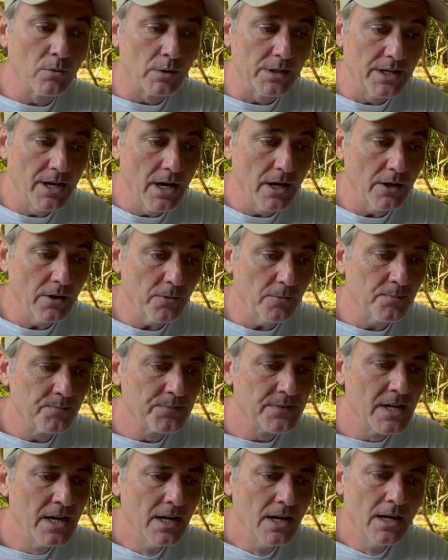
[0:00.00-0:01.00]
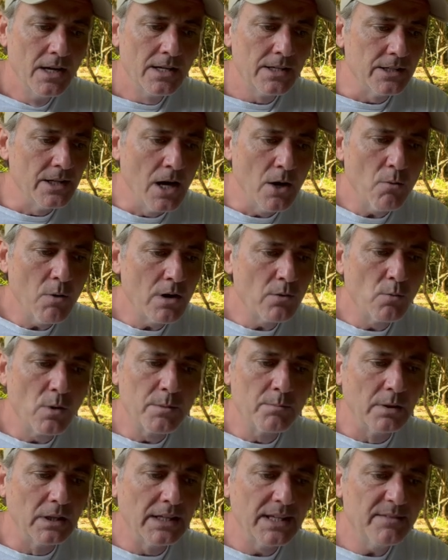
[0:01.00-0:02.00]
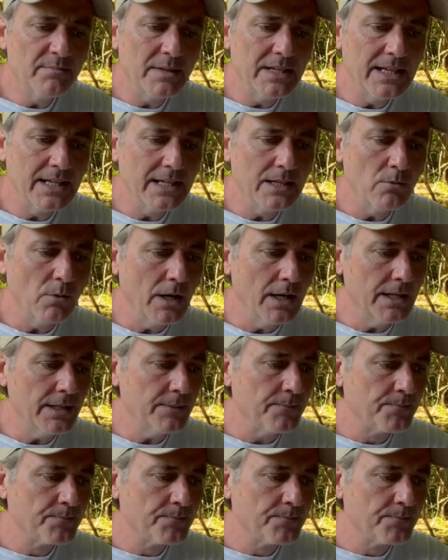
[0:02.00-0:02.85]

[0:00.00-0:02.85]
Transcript: would know. No one would believe me anyway.